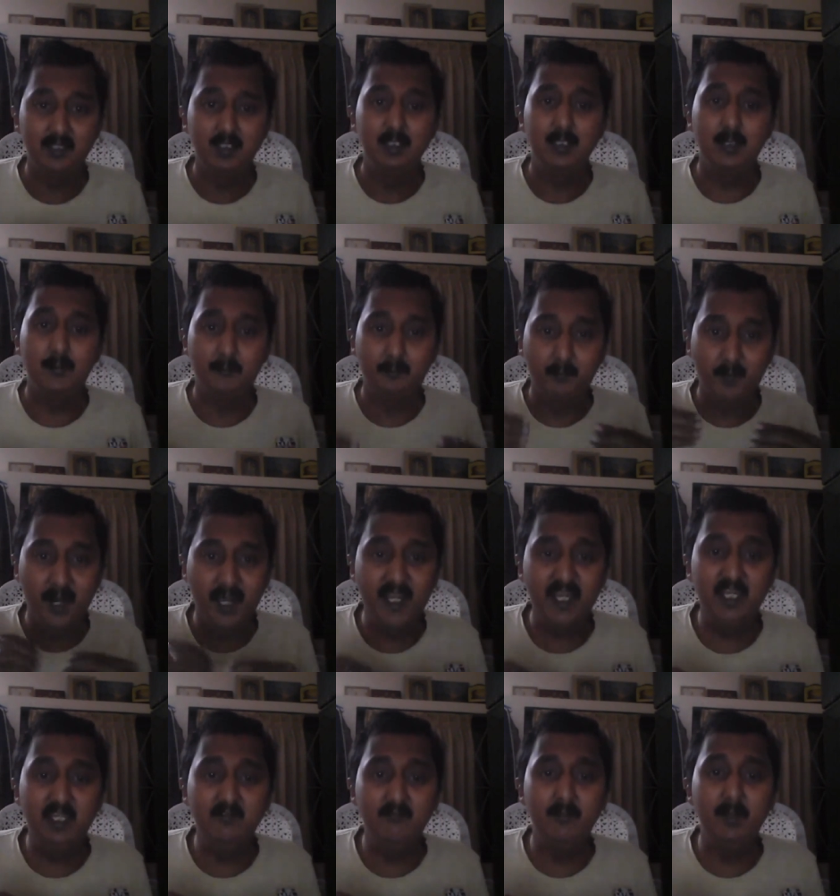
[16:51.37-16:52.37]
the
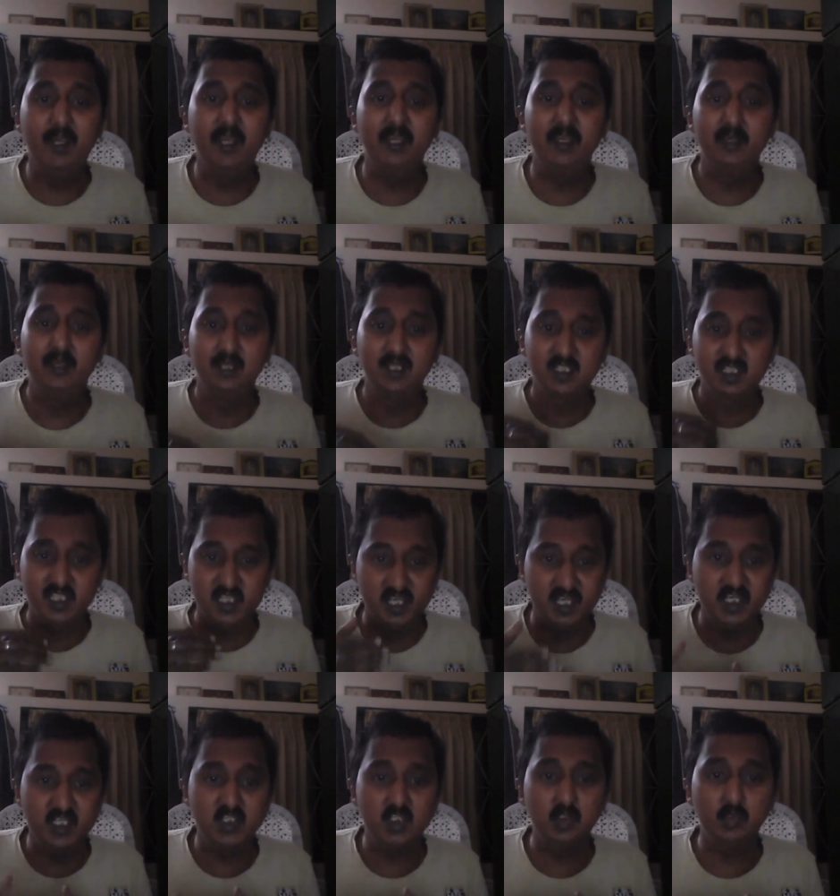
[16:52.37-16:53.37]
mind may
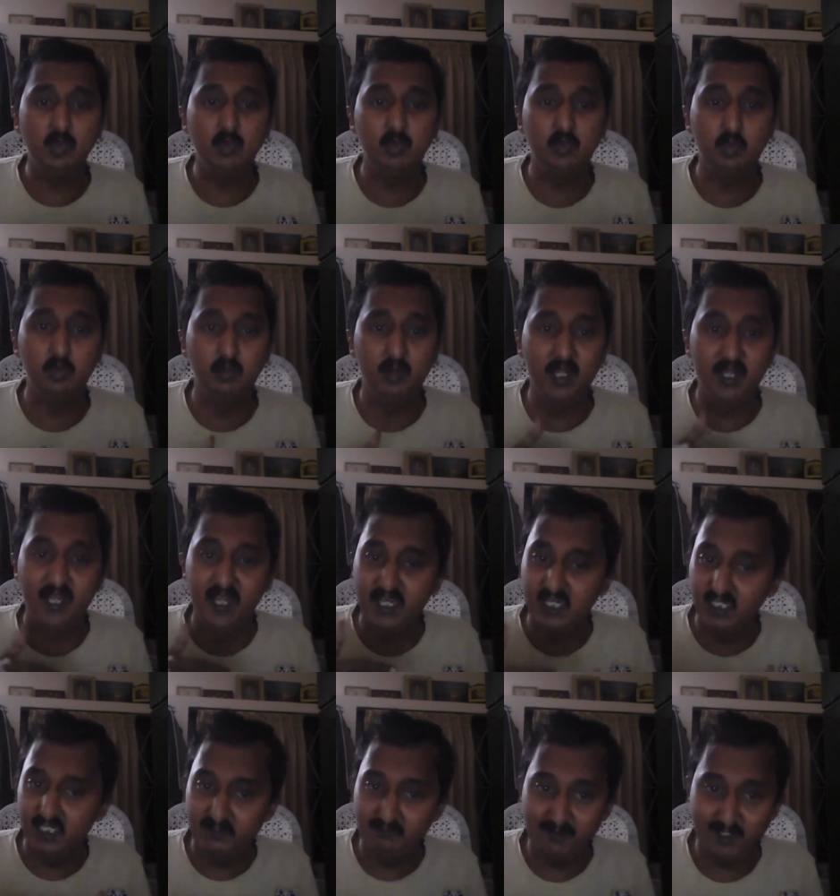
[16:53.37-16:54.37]
change you to a
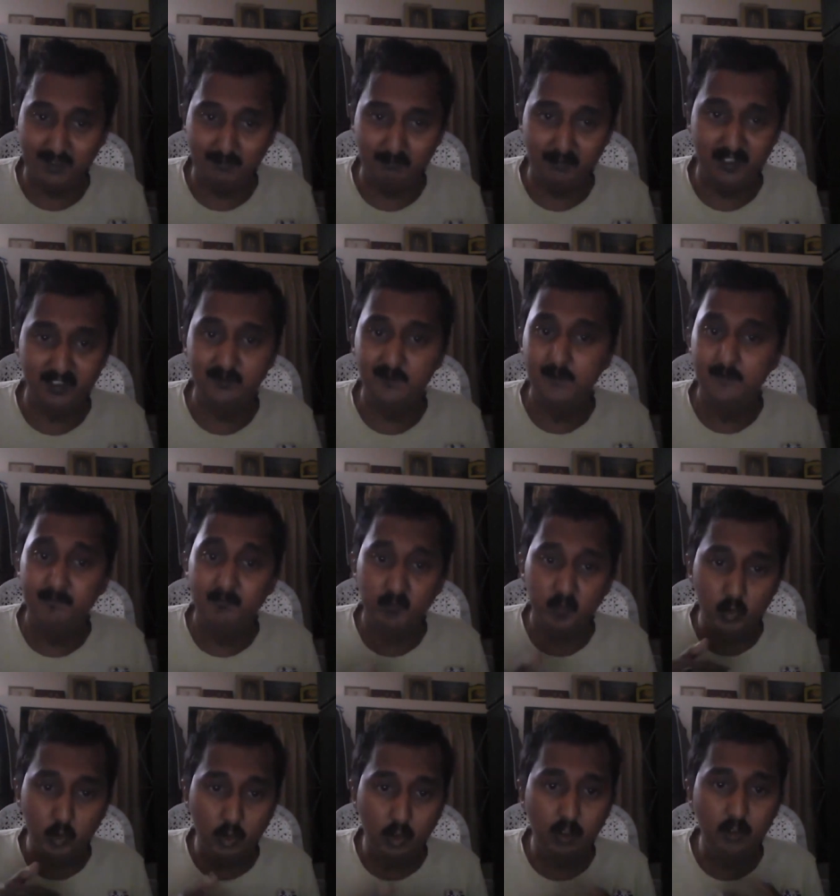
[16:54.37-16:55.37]
negative aspect.
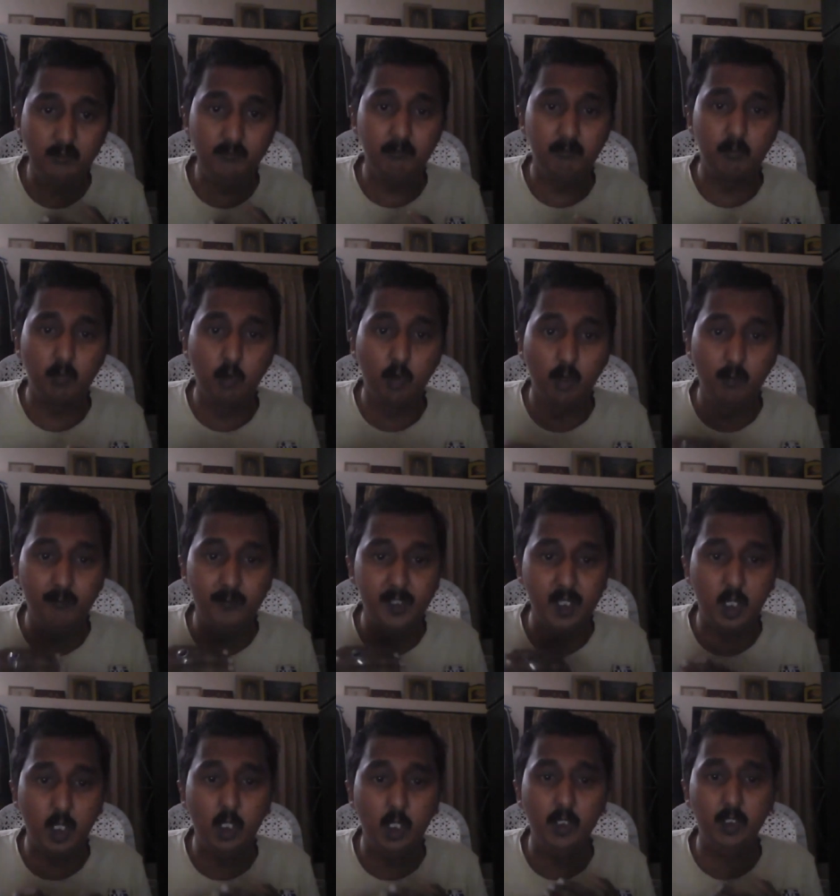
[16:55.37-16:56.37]
Don't go
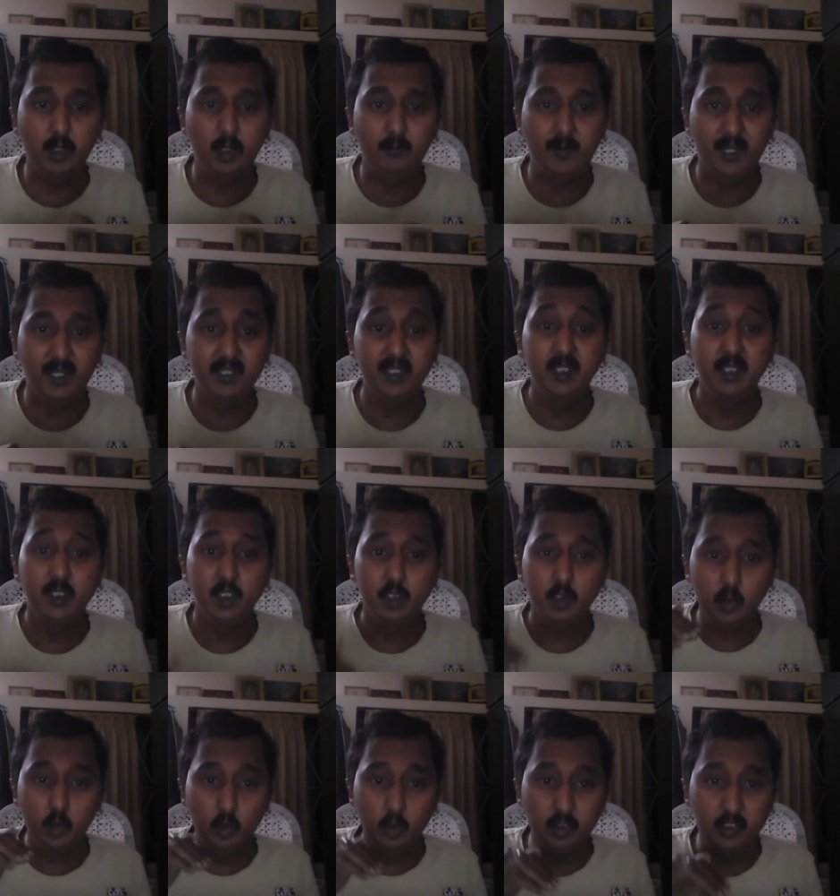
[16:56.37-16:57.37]
beyond your mind.
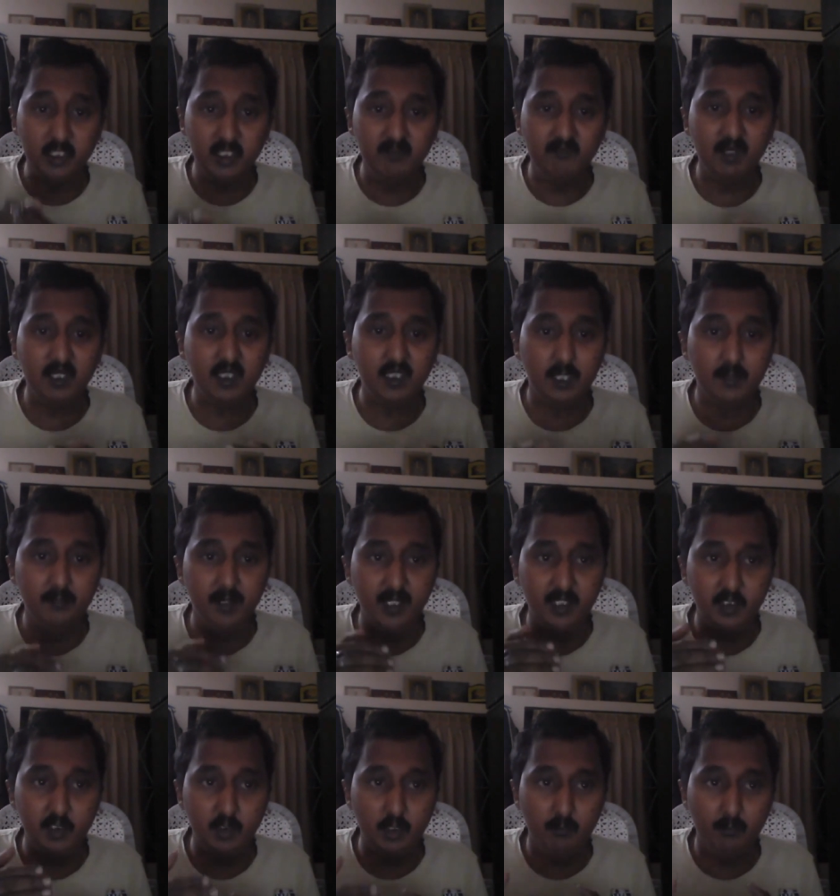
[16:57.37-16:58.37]
You give a command
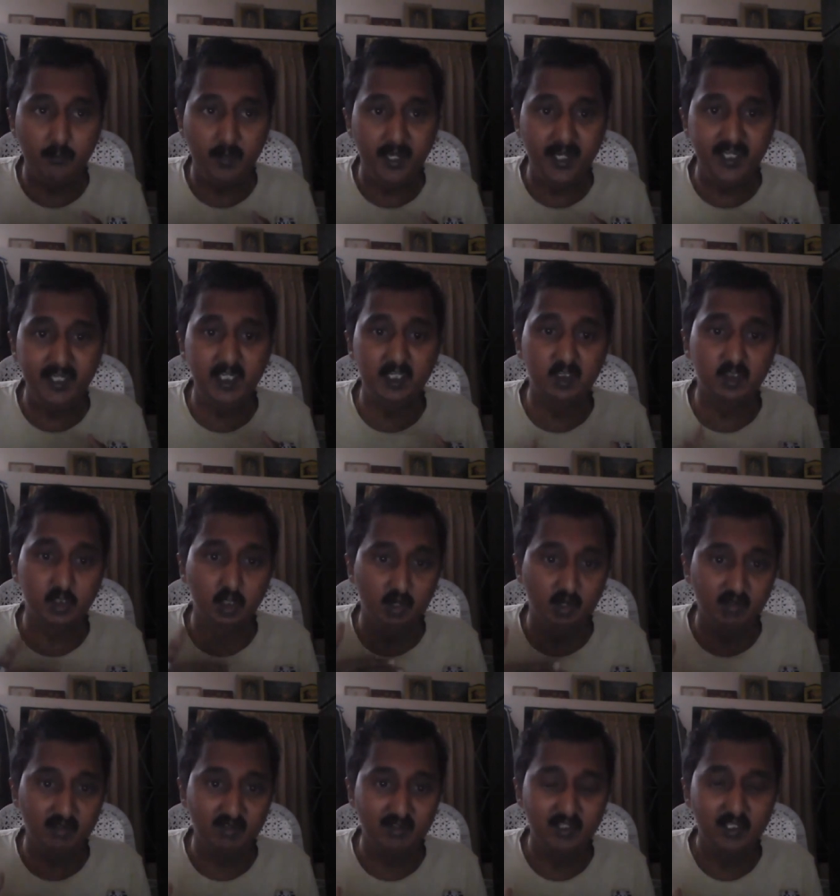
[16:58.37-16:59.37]
to your mind and
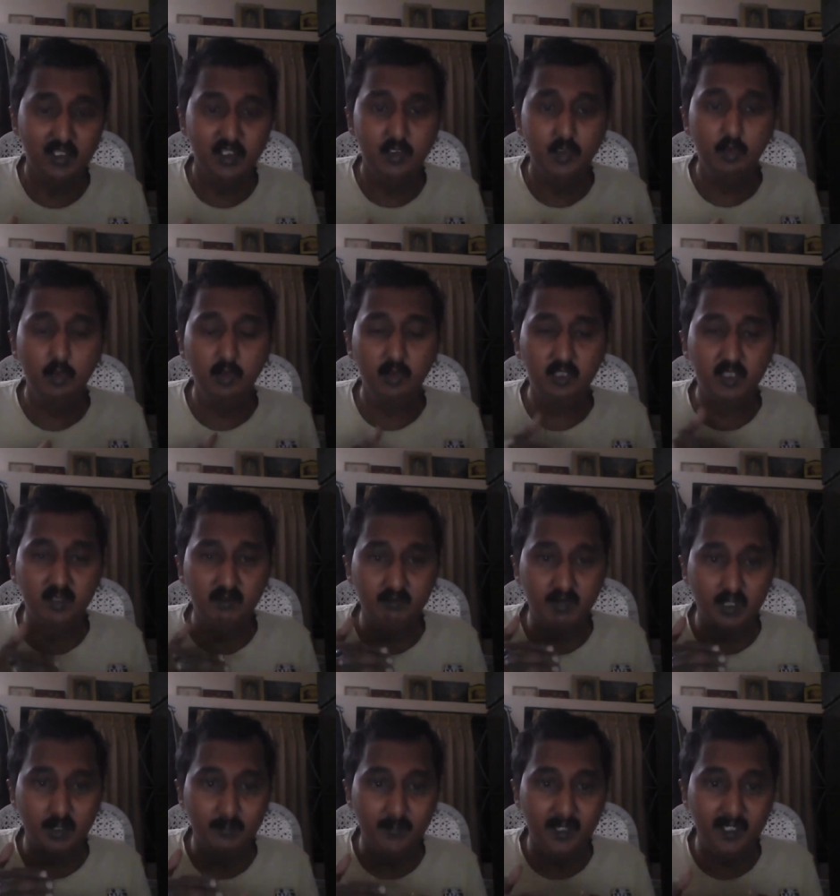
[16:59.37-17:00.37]
thoughts, you give
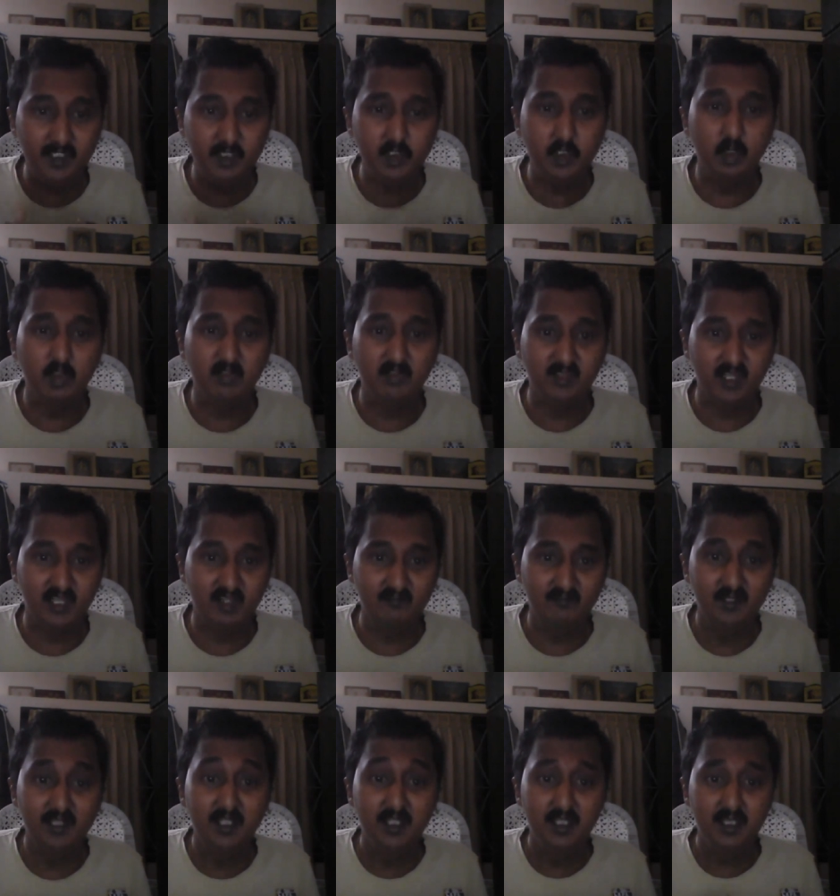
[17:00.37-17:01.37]
command to yourself,
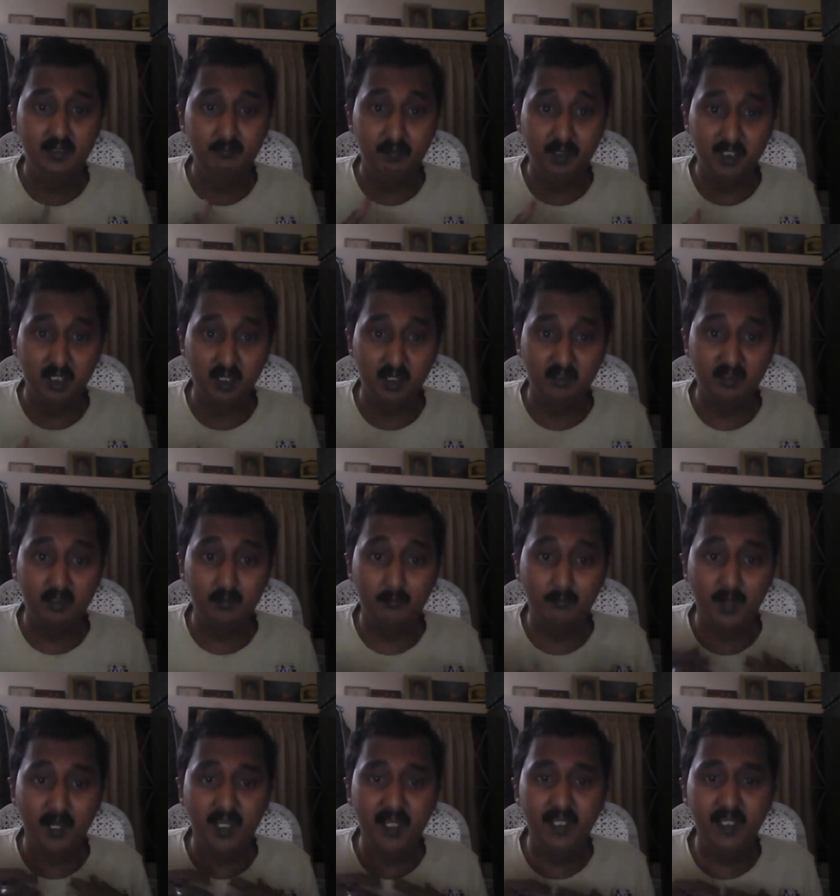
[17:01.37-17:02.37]
because the
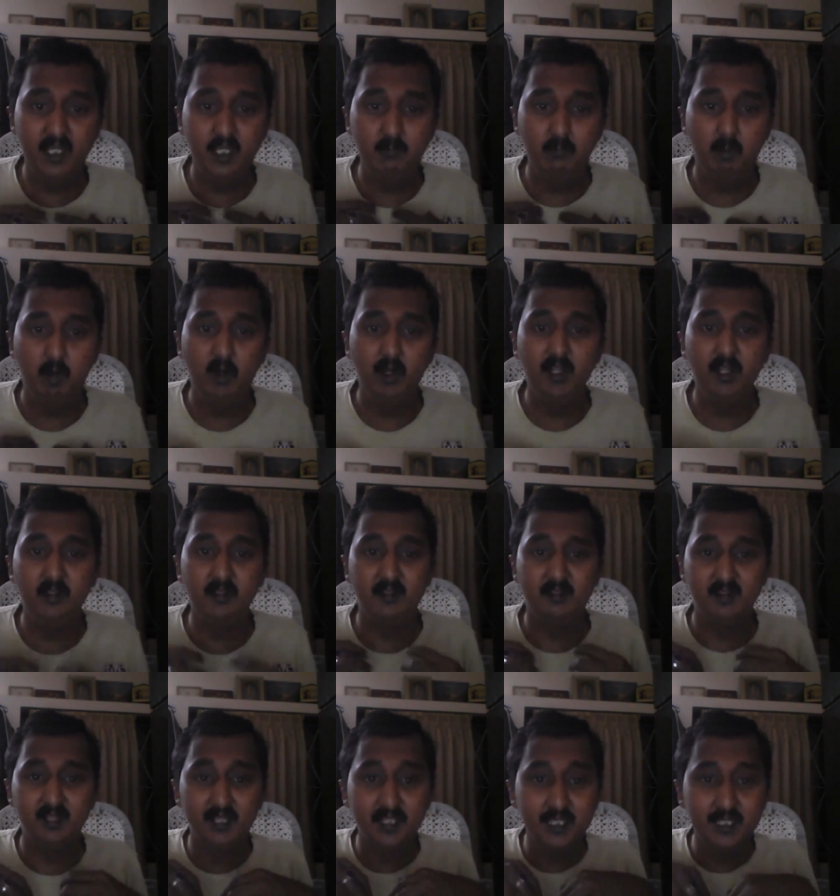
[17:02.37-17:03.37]
mind and body is
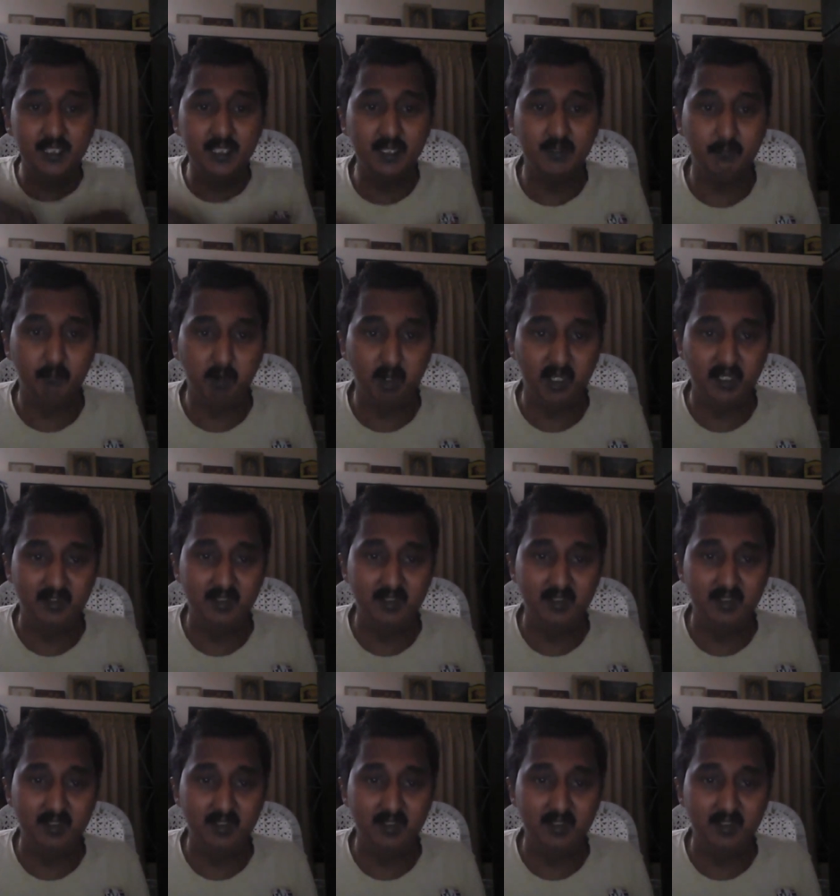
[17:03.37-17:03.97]
an inner part,